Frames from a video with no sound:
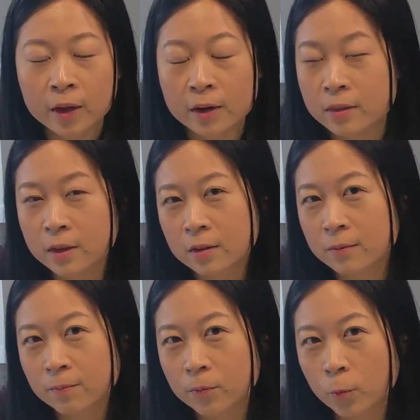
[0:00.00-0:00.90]
And I
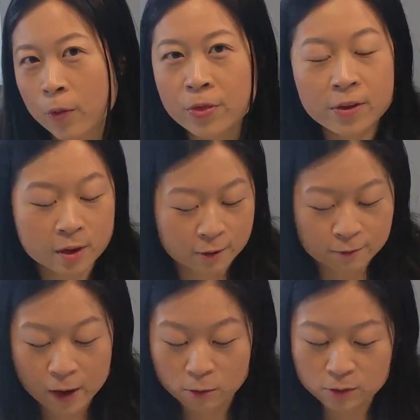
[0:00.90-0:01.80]
think one thing that
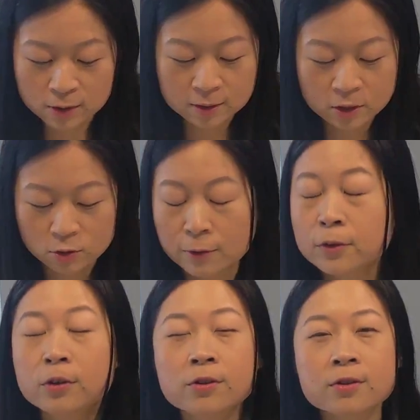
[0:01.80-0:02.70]
I found is that
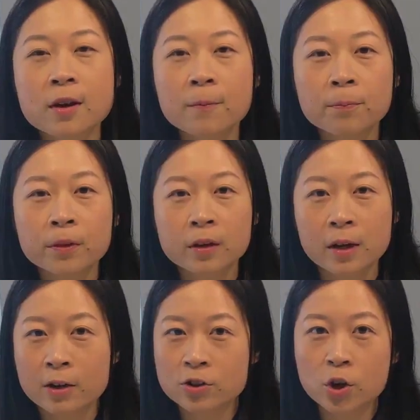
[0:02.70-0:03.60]
truffles
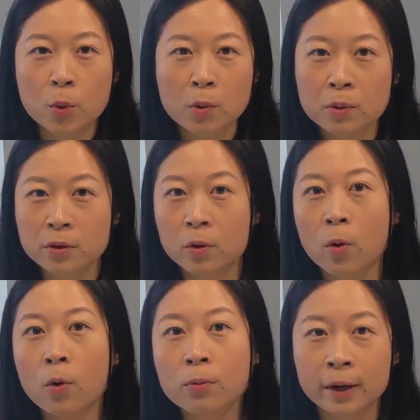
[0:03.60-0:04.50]
can actually go well with a
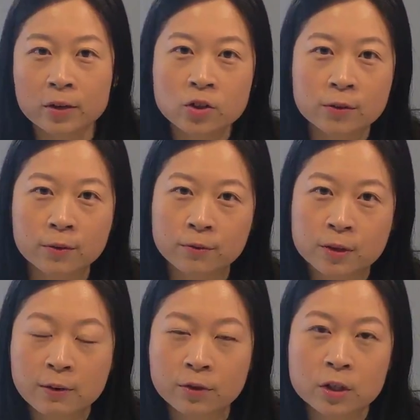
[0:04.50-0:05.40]
whole range of
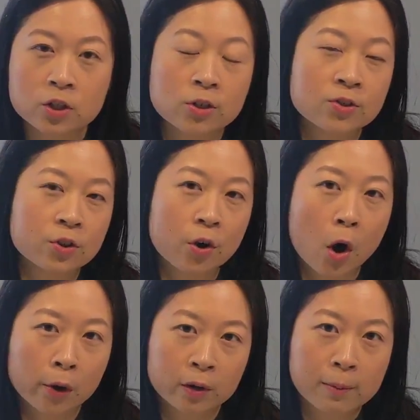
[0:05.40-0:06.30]
savory dishes
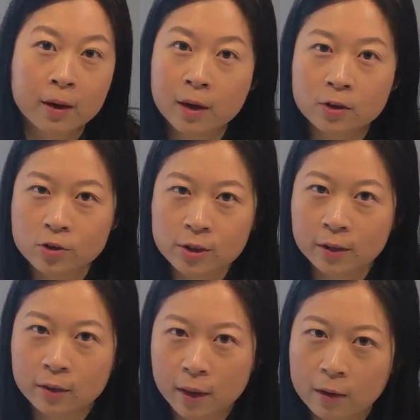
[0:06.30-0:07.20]
you're already making in your
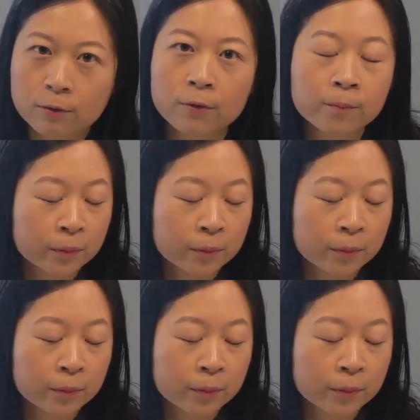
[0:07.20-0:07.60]
daily life.